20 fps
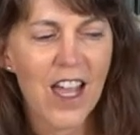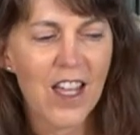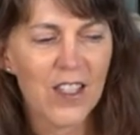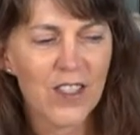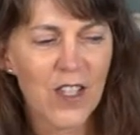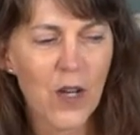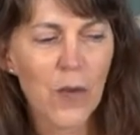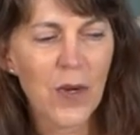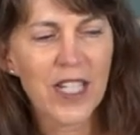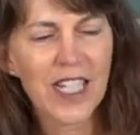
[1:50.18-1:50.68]

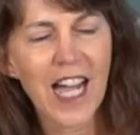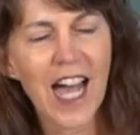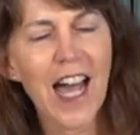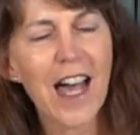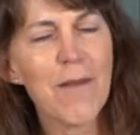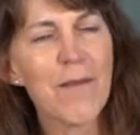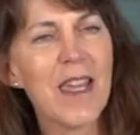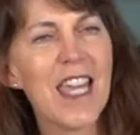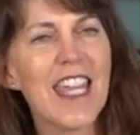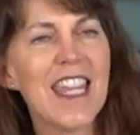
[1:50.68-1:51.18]
So what
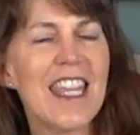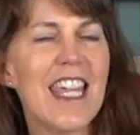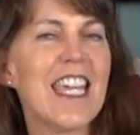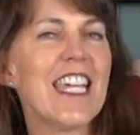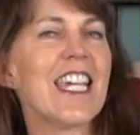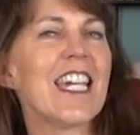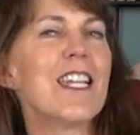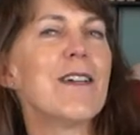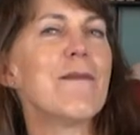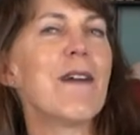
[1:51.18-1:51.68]
got me
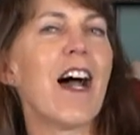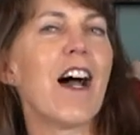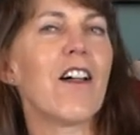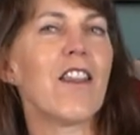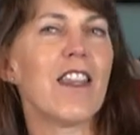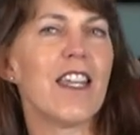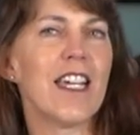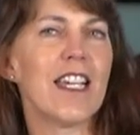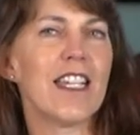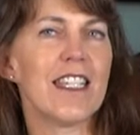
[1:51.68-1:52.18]
thinking
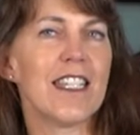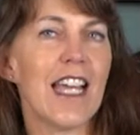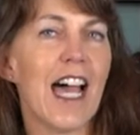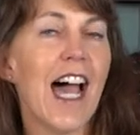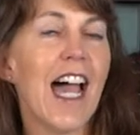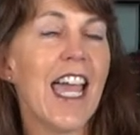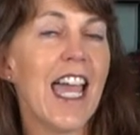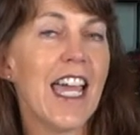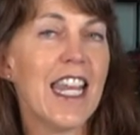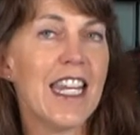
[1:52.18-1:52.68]
about this,
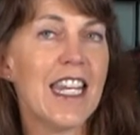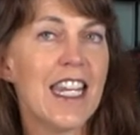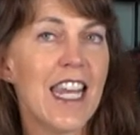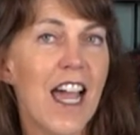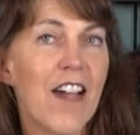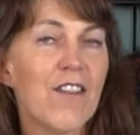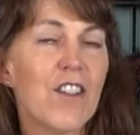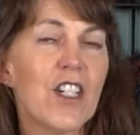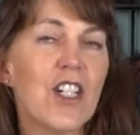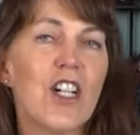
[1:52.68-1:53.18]
I had
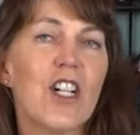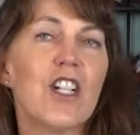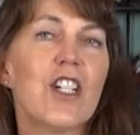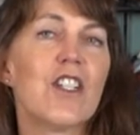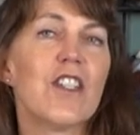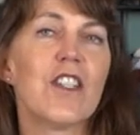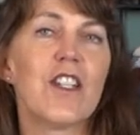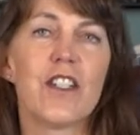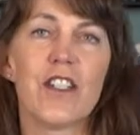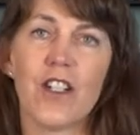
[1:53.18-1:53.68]
never
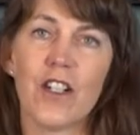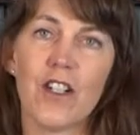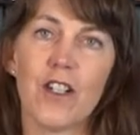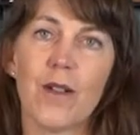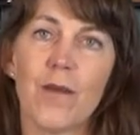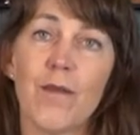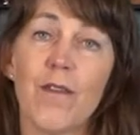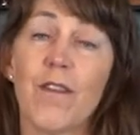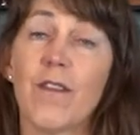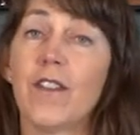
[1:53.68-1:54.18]
heard the
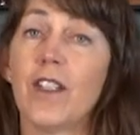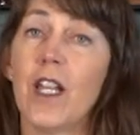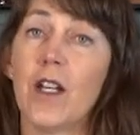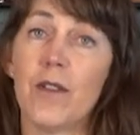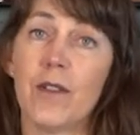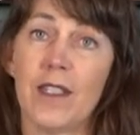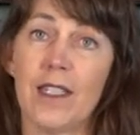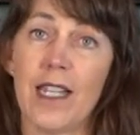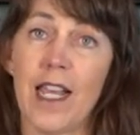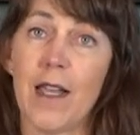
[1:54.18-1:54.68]
term
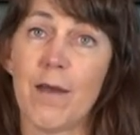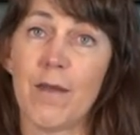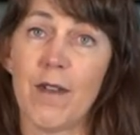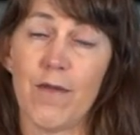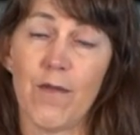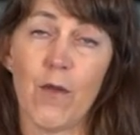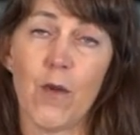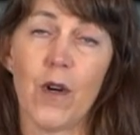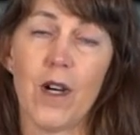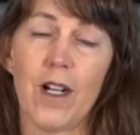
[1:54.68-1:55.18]
flow state
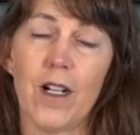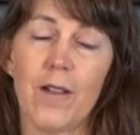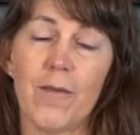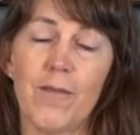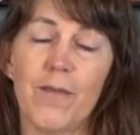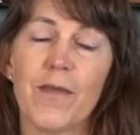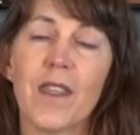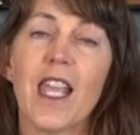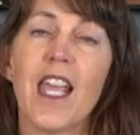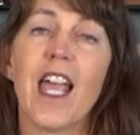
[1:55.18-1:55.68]
before.
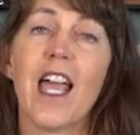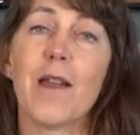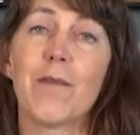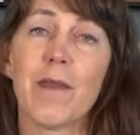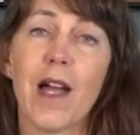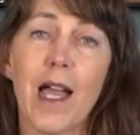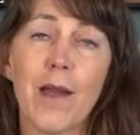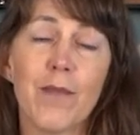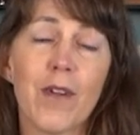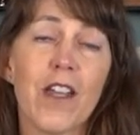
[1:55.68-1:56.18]
And
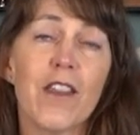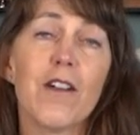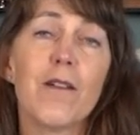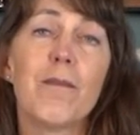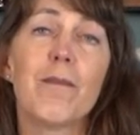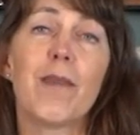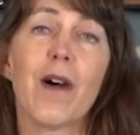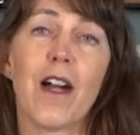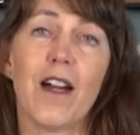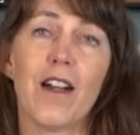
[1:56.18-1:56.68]
my brother
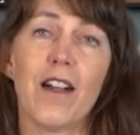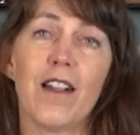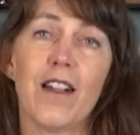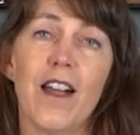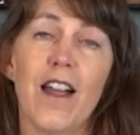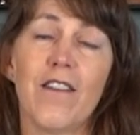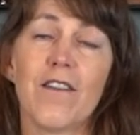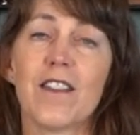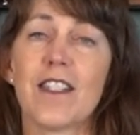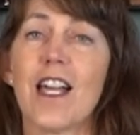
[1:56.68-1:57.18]

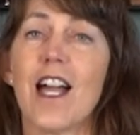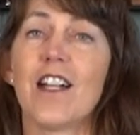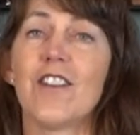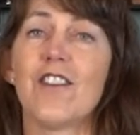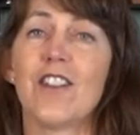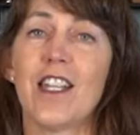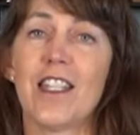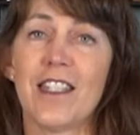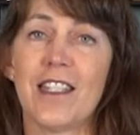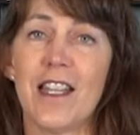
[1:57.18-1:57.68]
Bart of
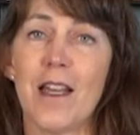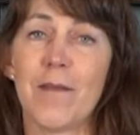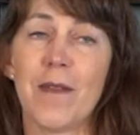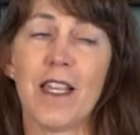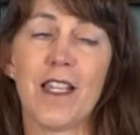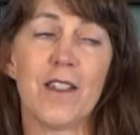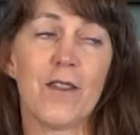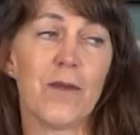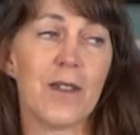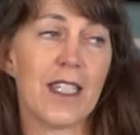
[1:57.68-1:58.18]
Scotch Test
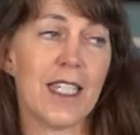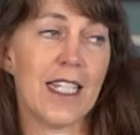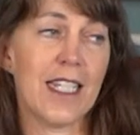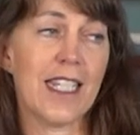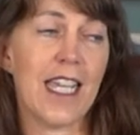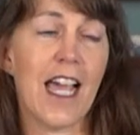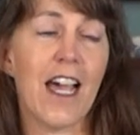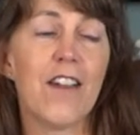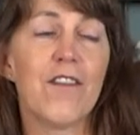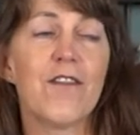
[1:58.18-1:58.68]
Dummies was
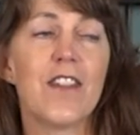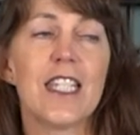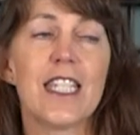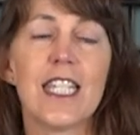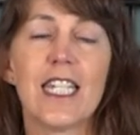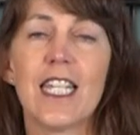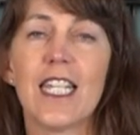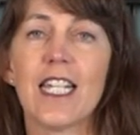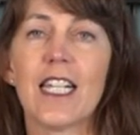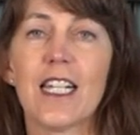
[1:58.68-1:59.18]
in town
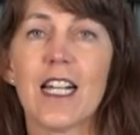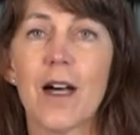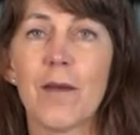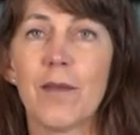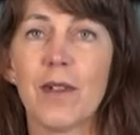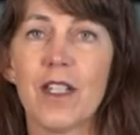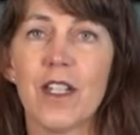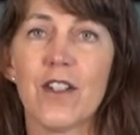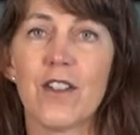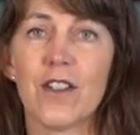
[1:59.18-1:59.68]
visiting a
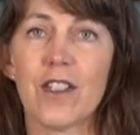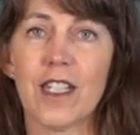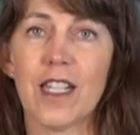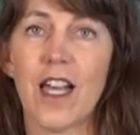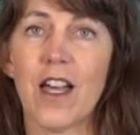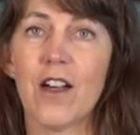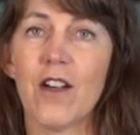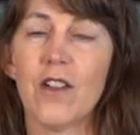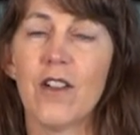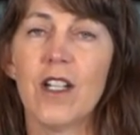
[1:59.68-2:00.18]
couple years
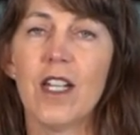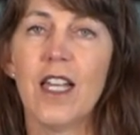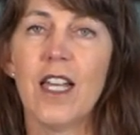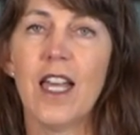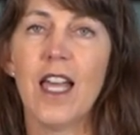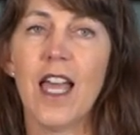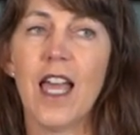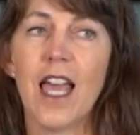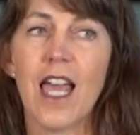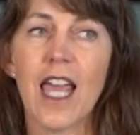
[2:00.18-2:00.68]
ago.
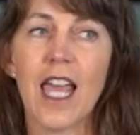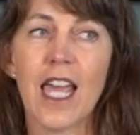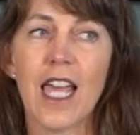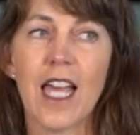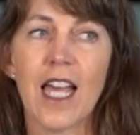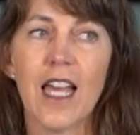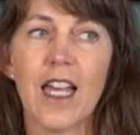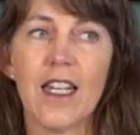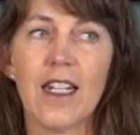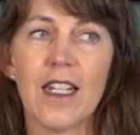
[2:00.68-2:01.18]

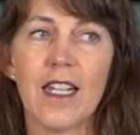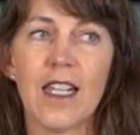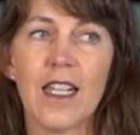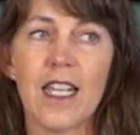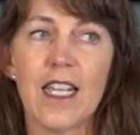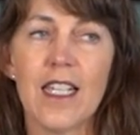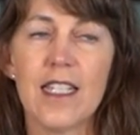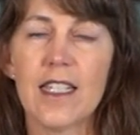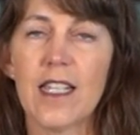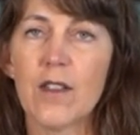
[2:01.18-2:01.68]
And
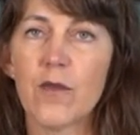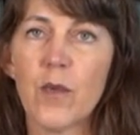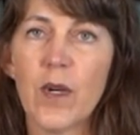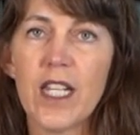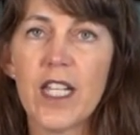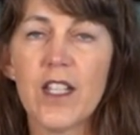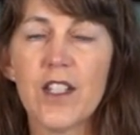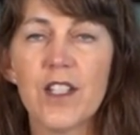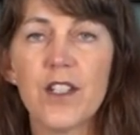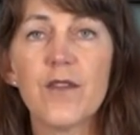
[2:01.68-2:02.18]
he says,
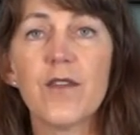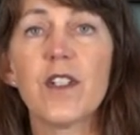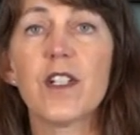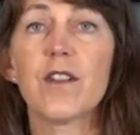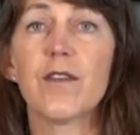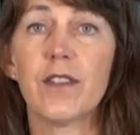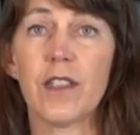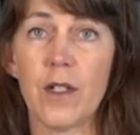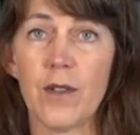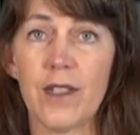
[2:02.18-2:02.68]
what do you do for
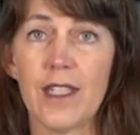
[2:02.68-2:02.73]
your flow